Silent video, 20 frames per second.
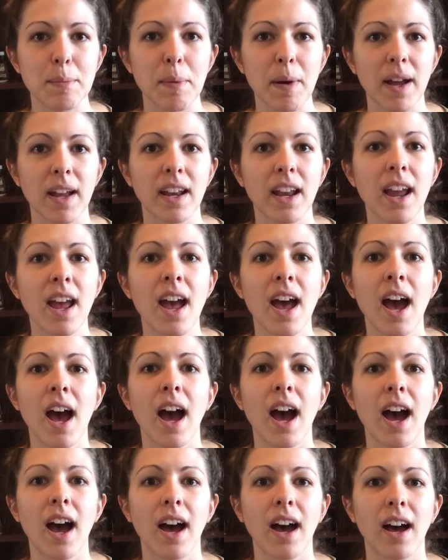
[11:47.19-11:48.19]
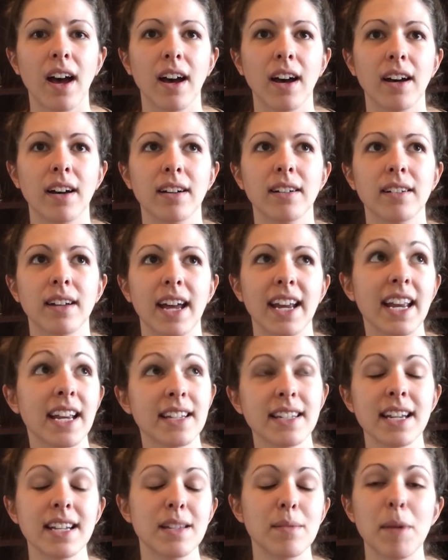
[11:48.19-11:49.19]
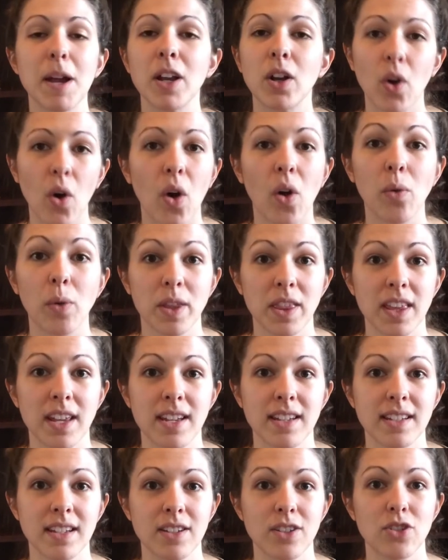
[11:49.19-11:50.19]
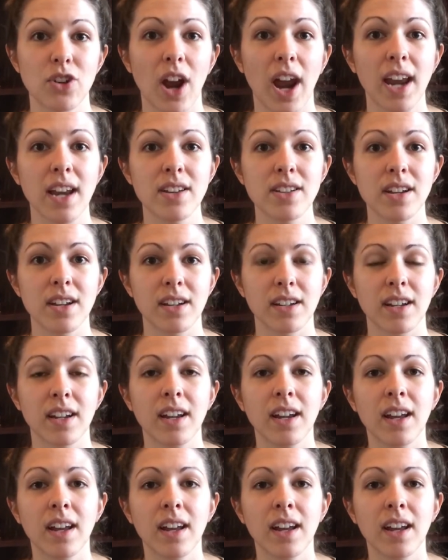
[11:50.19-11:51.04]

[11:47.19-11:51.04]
But I guess that's my goal with this, is trying to